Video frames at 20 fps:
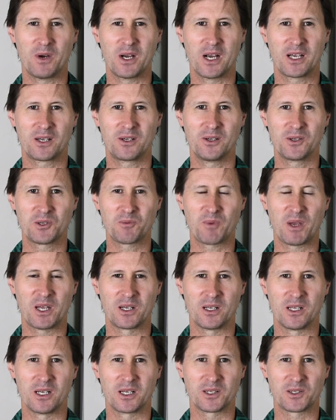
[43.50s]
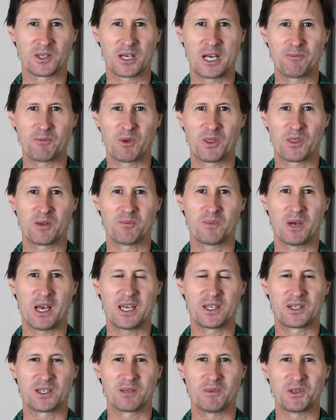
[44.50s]
where I could spend a lot of time with them. I
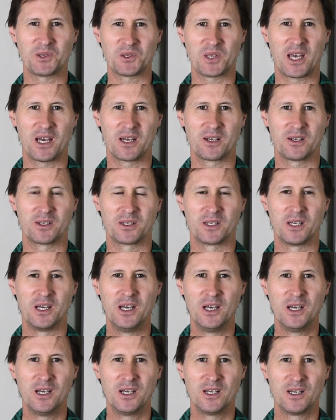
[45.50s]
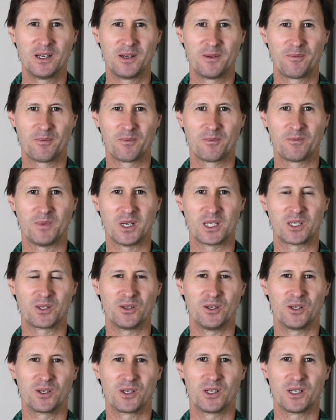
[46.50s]
had to miss out on my
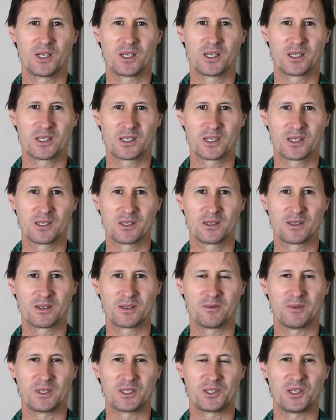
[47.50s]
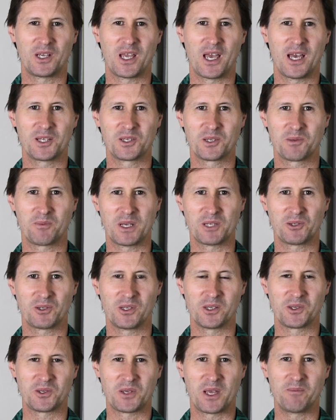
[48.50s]
daughter when she had
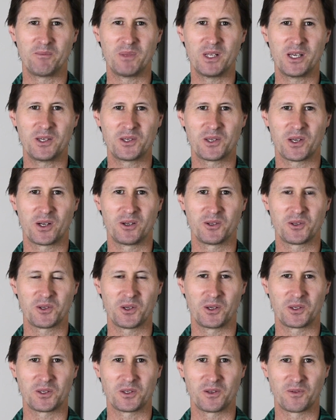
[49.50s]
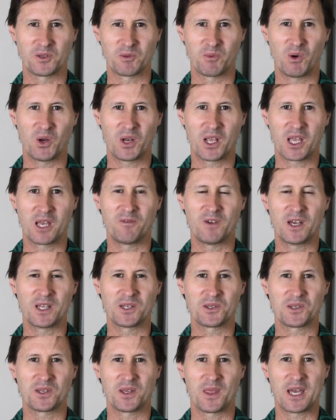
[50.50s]
special assemblies and all sorts of sporting
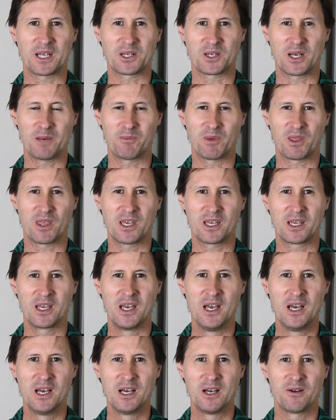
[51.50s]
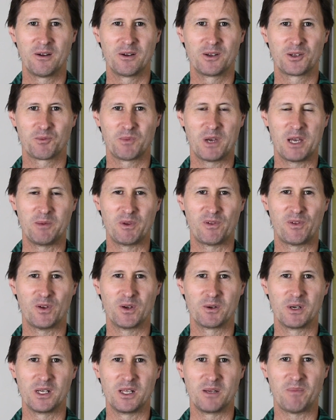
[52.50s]
events and that type of thing, which made me
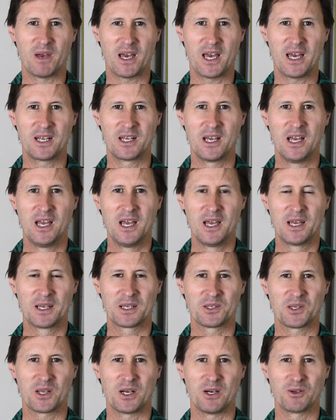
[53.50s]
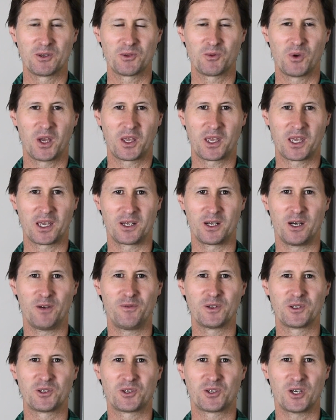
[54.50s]
feel really bad because I was working an
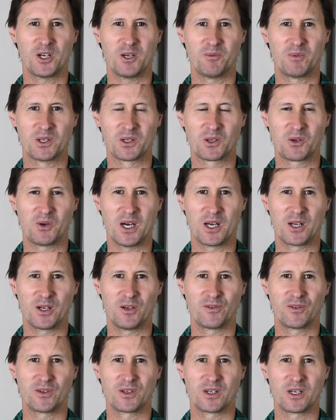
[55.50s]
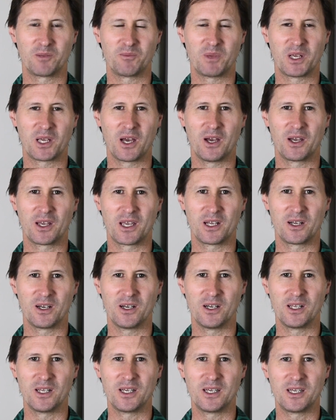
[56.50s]
office job and quite often I'd be going in
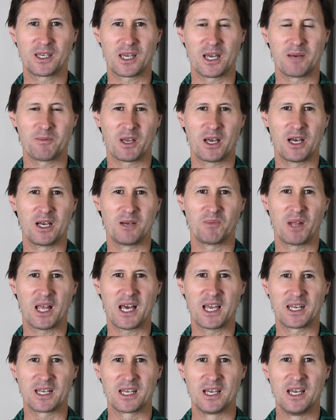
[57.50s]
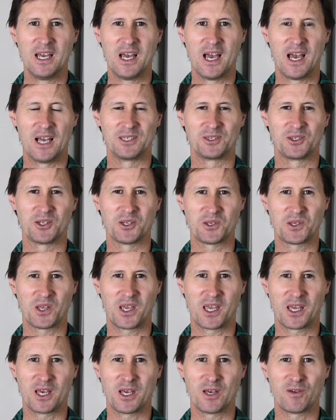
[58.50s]
early, coming home late, and just
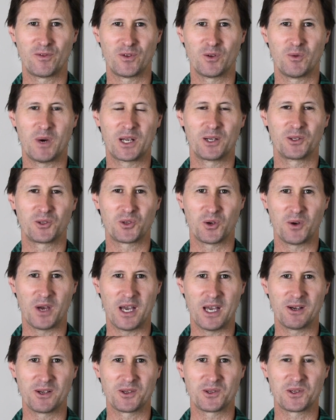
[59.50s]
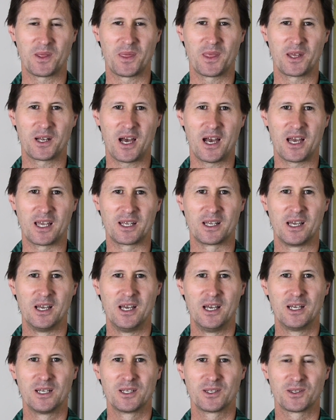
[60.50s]
seeing her for 1 or 2 hours in the night.
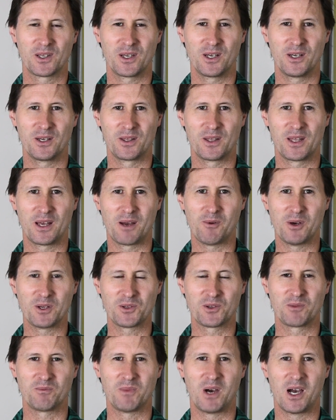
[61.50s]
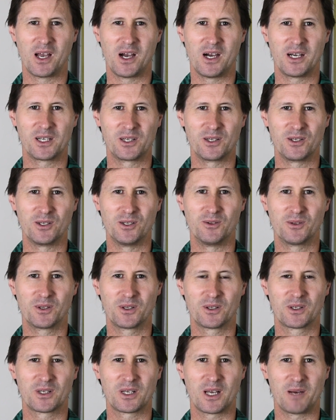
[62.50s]
So that wasn't my ideal
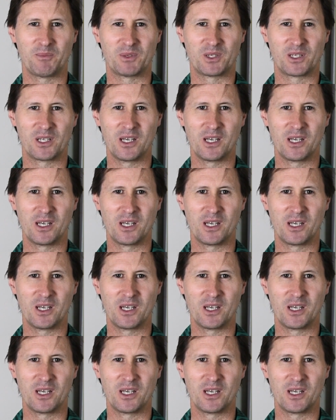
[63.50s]
cup of